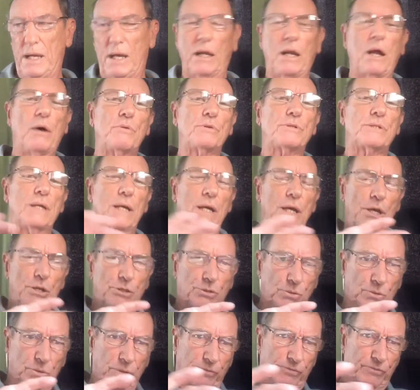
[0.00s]
And I was
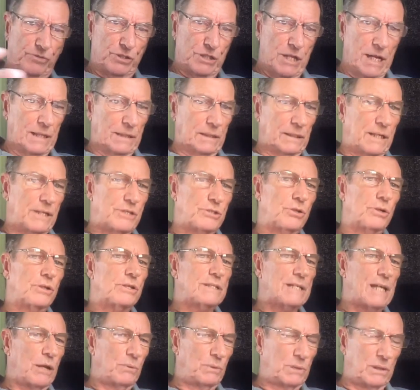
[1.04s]
sort of gently
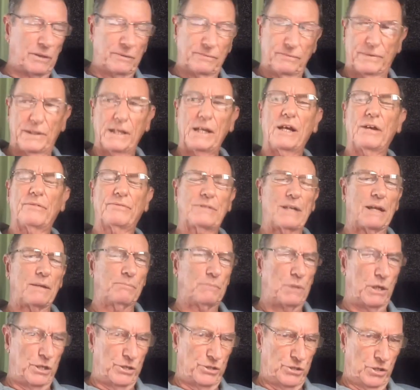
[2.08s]
saying, well, I think I've done
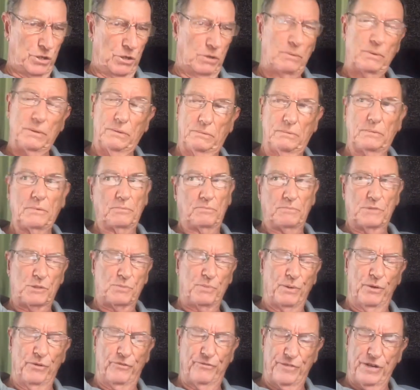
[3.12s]
my job, or
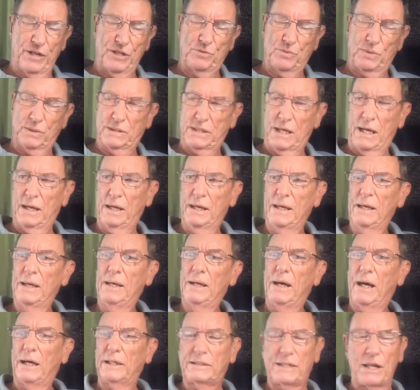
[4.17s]
spirit friends were saying,
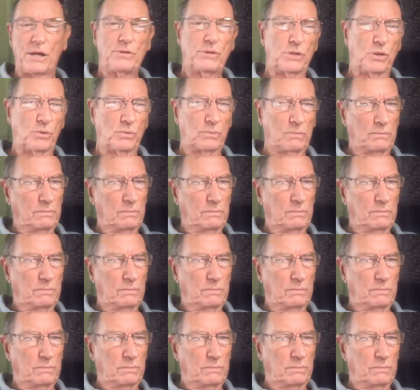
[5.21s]
I don't think,